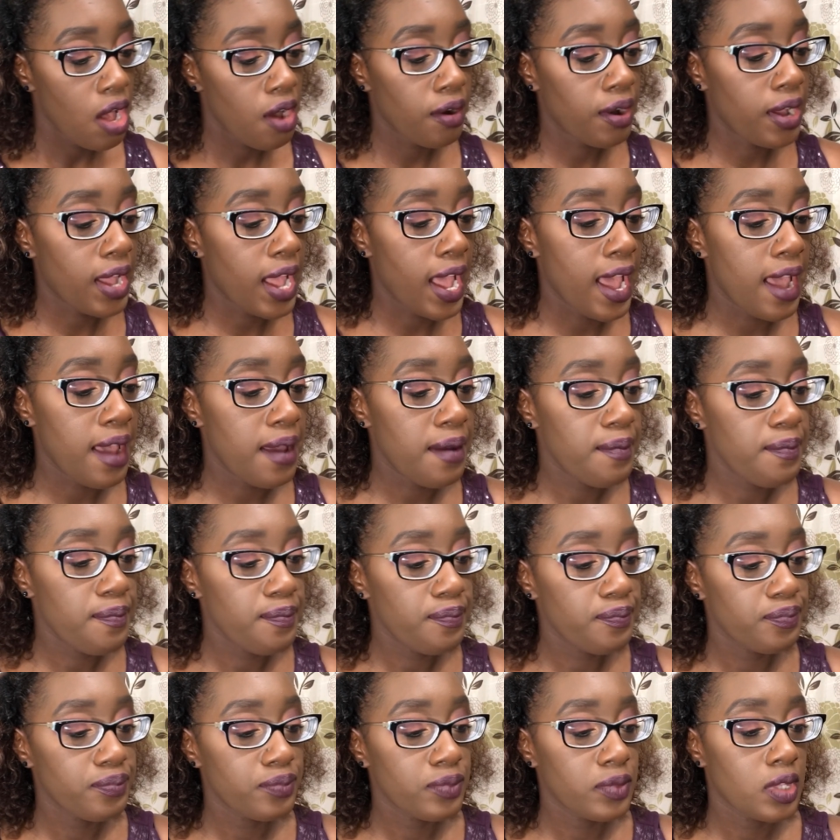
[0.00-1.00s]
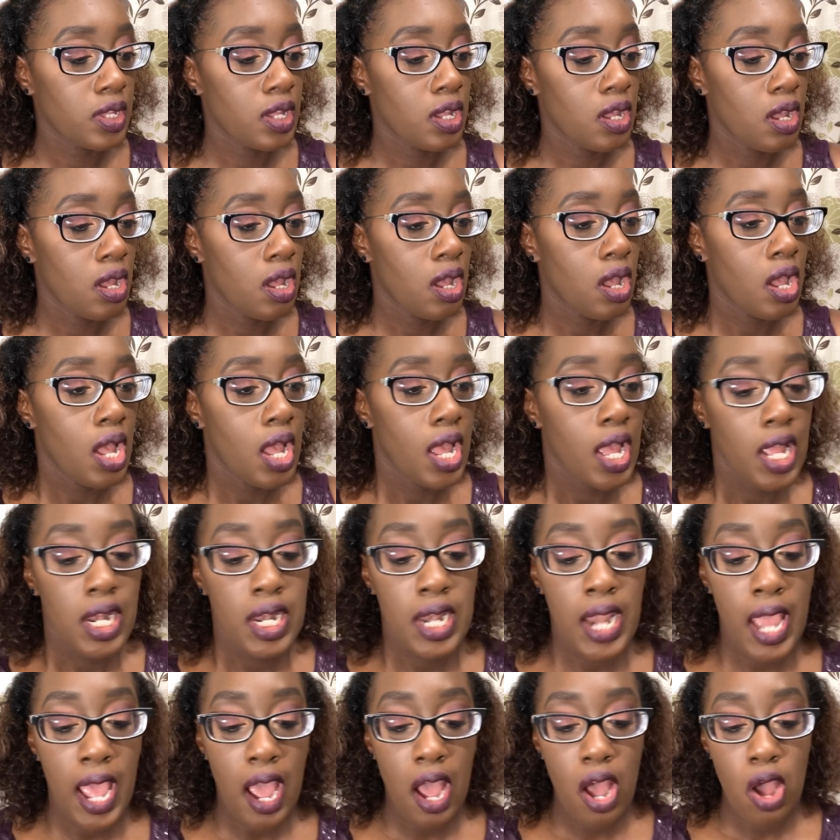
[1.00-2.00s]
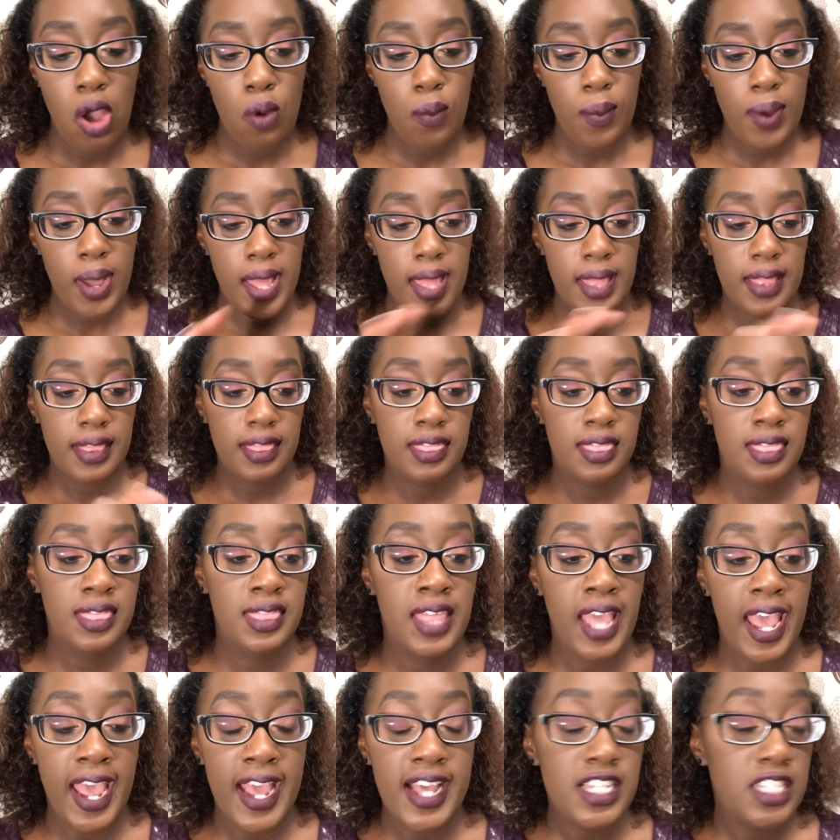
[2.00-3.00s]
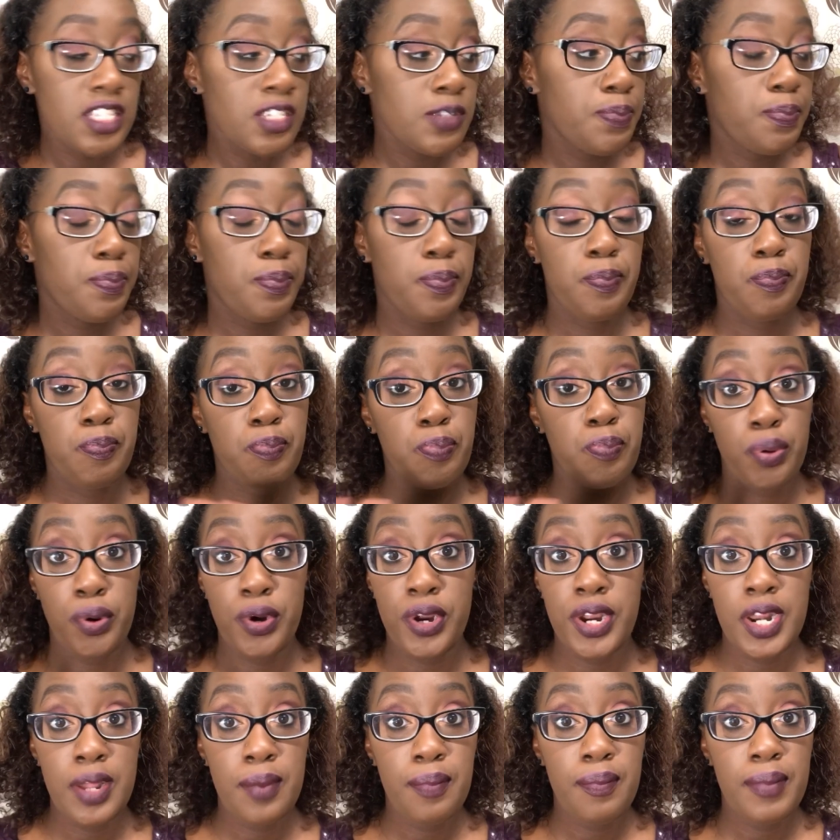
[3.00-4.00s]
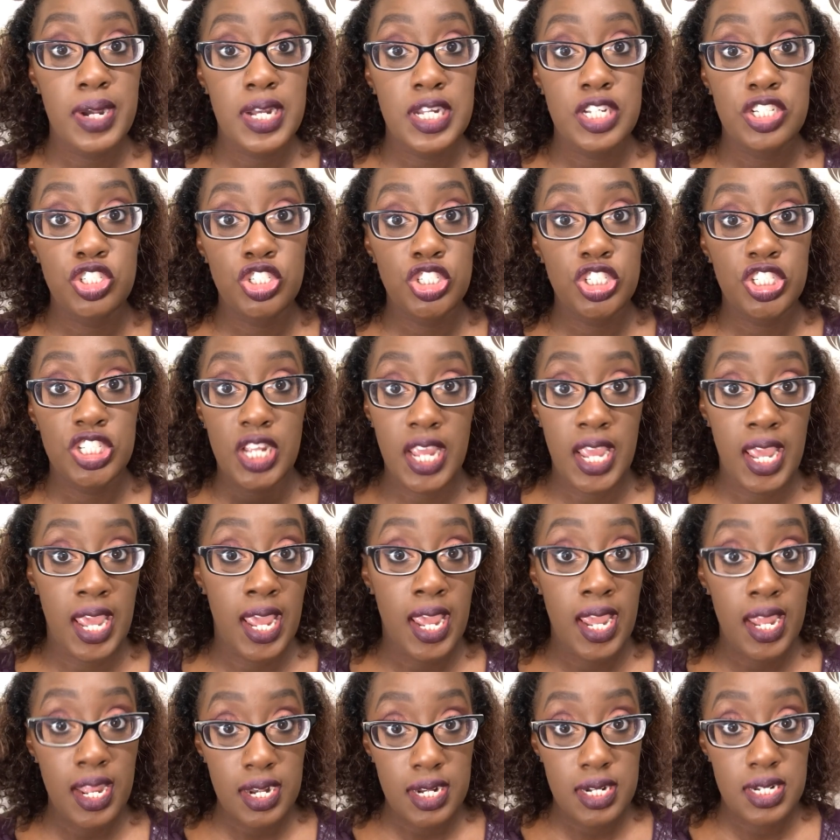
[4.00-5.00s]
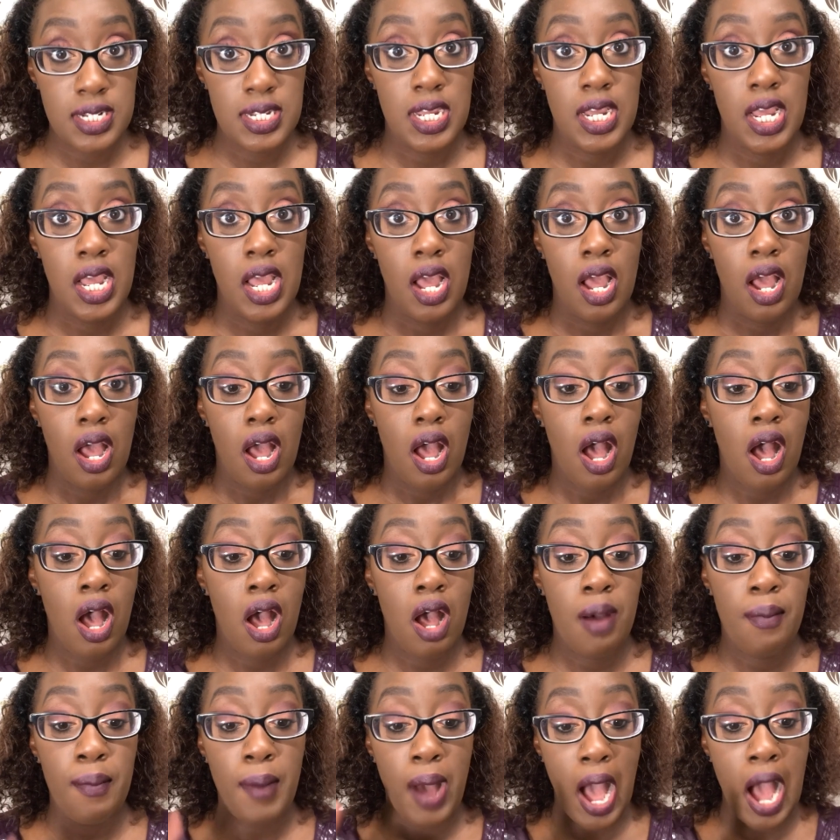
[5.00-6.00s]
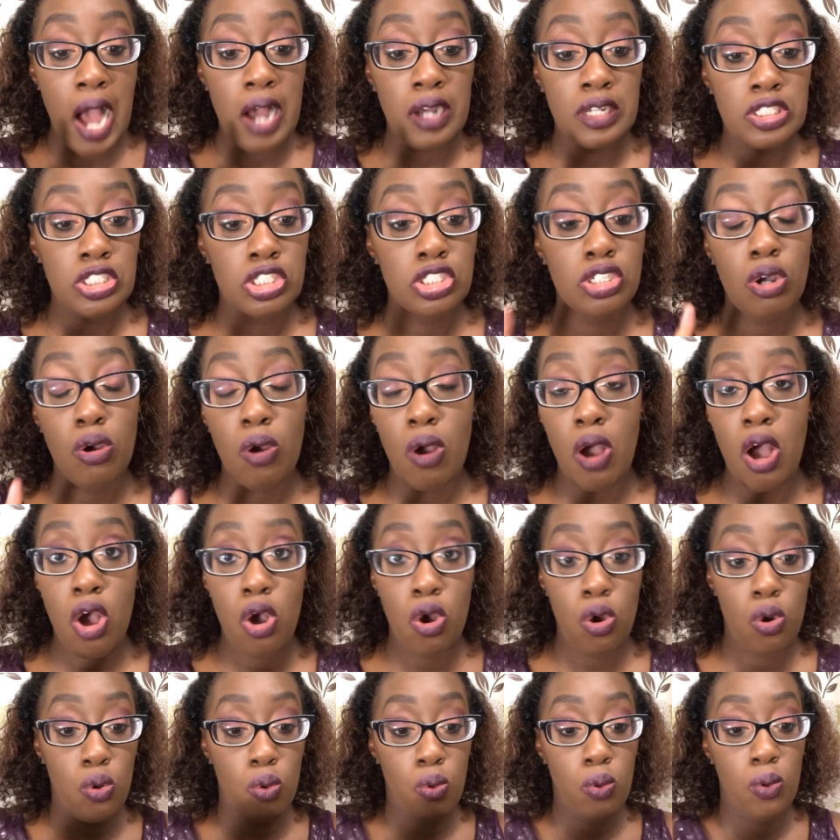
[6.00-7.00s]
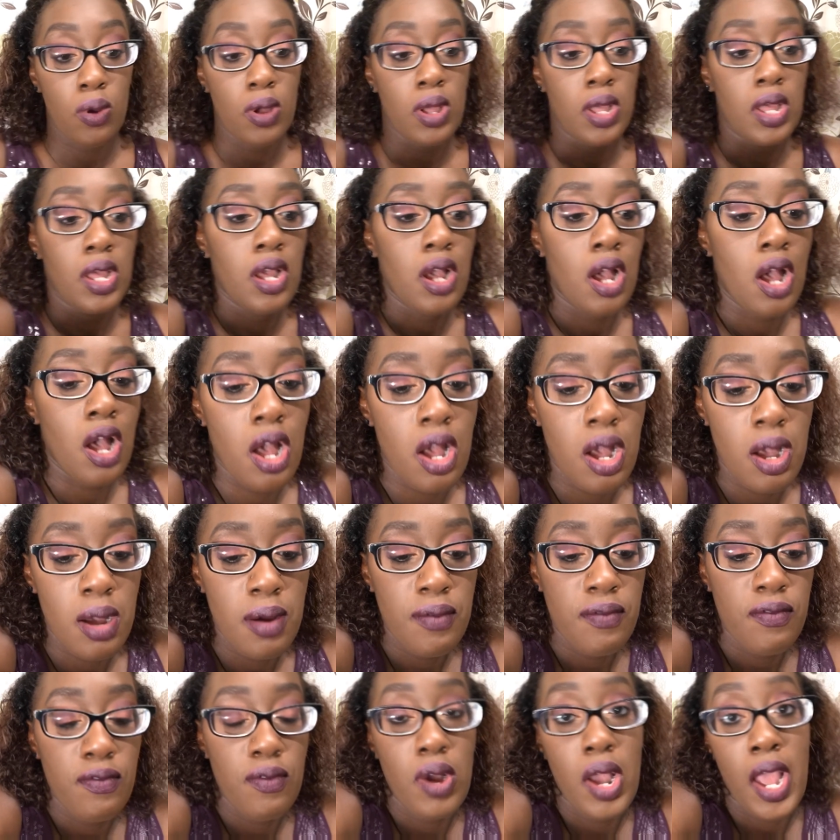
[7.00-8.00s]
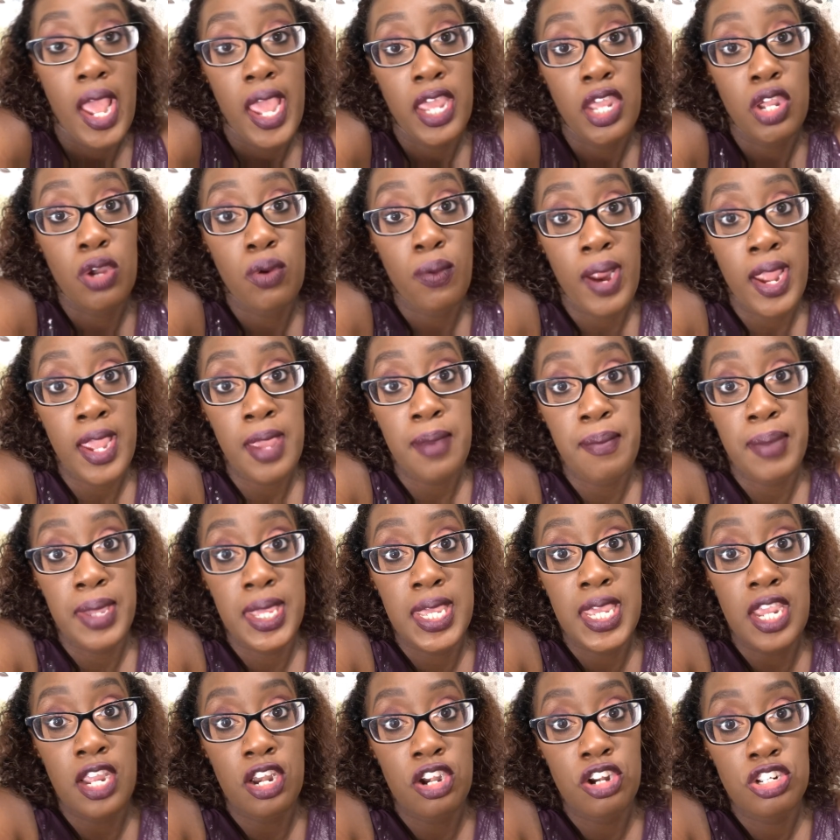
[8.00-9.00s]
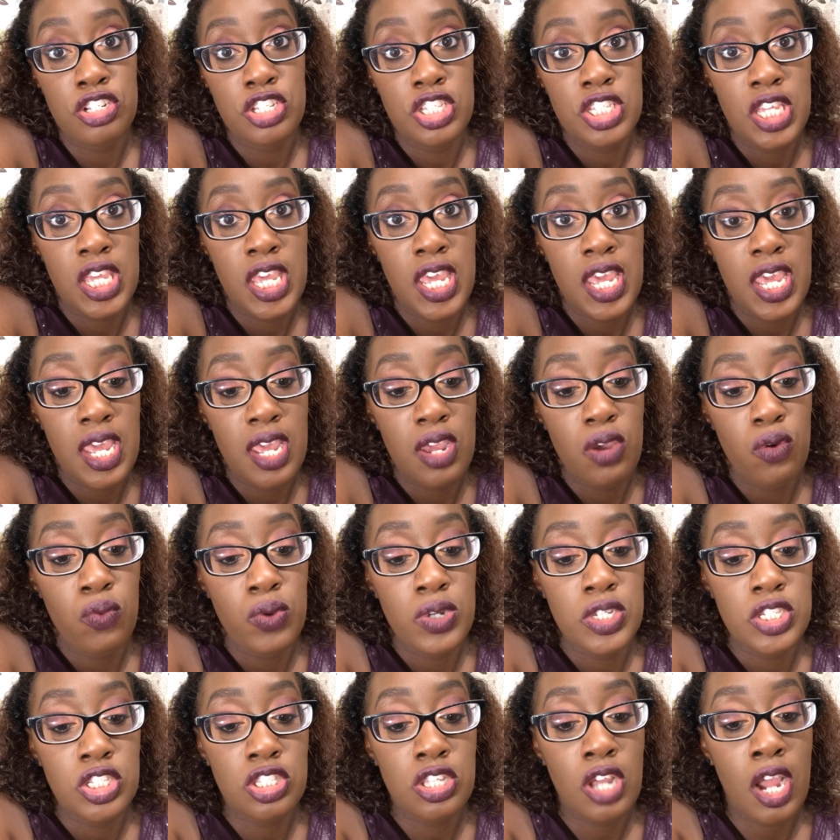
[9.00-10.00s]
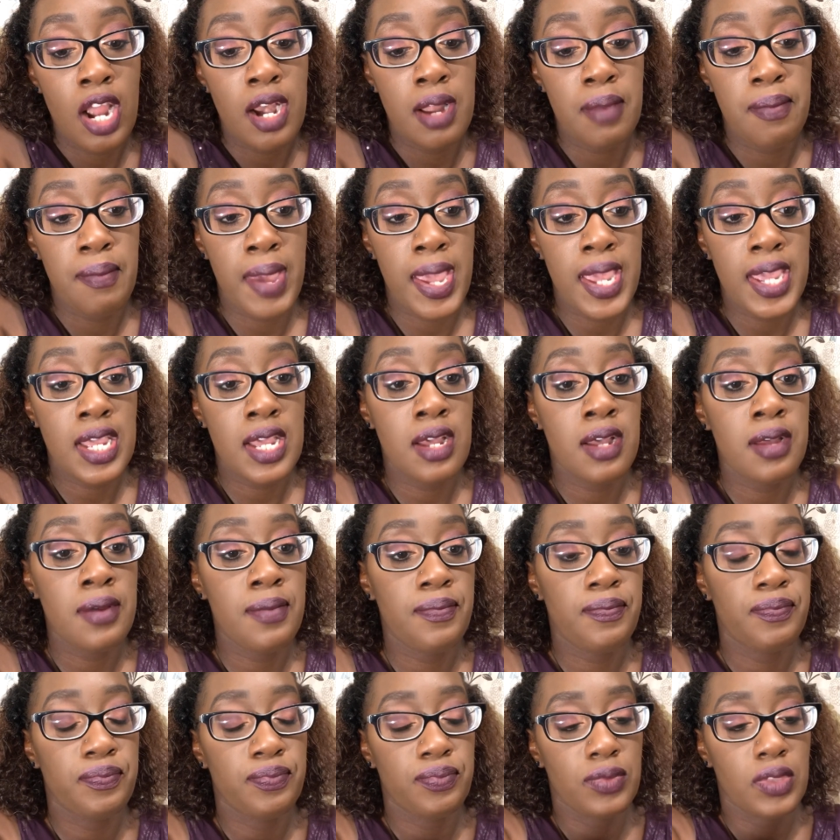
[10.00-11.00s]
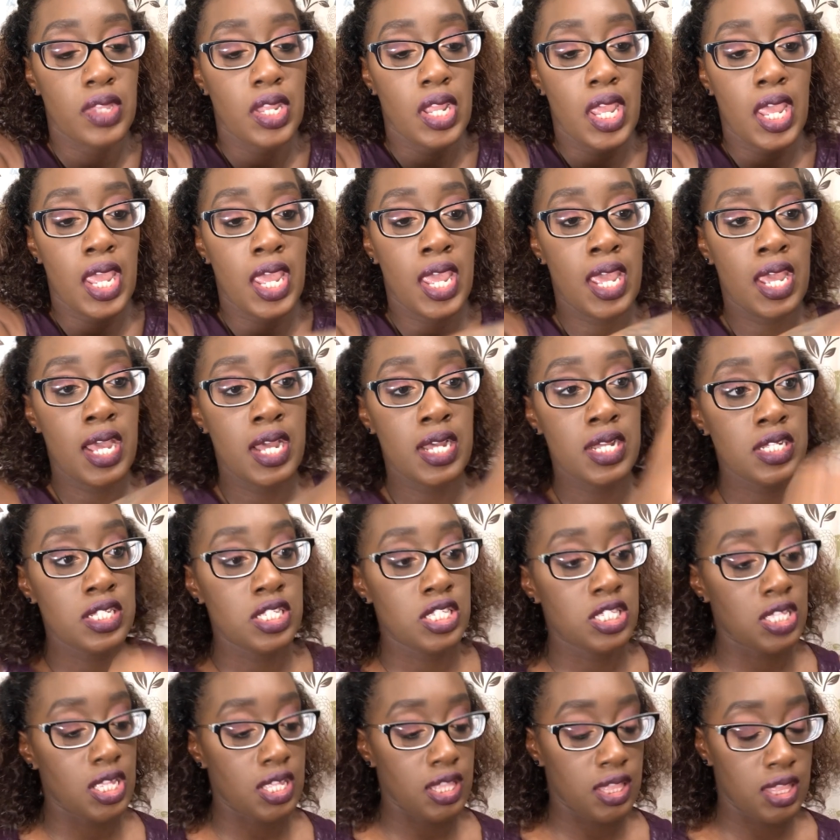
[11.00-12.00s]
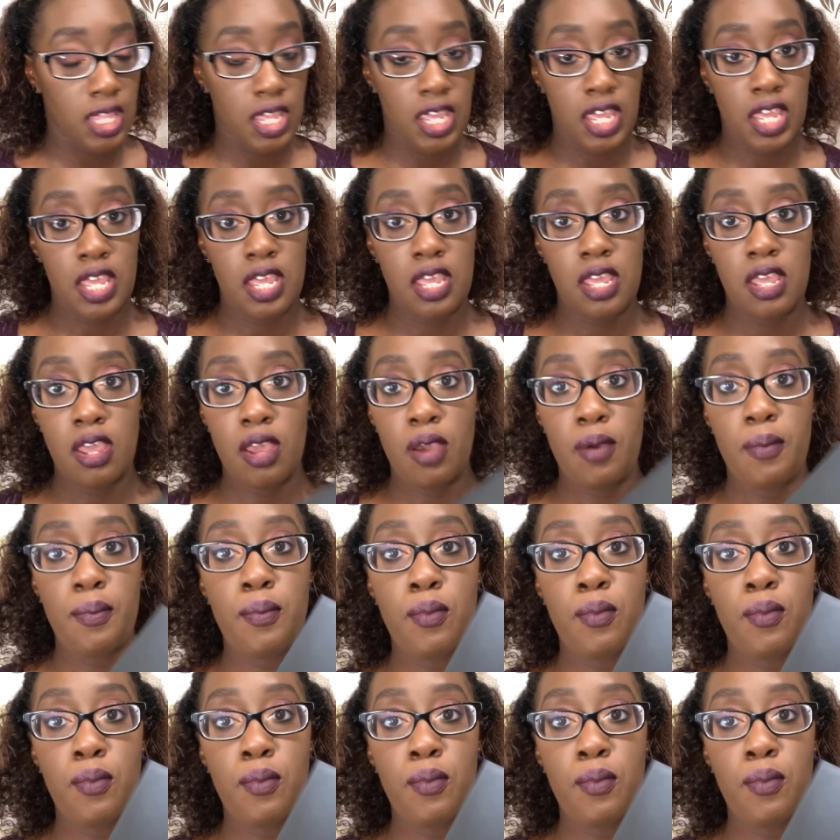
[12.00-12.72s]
Okay, now that's pretty much it. Also, a great beginner's kit when starting makeup is the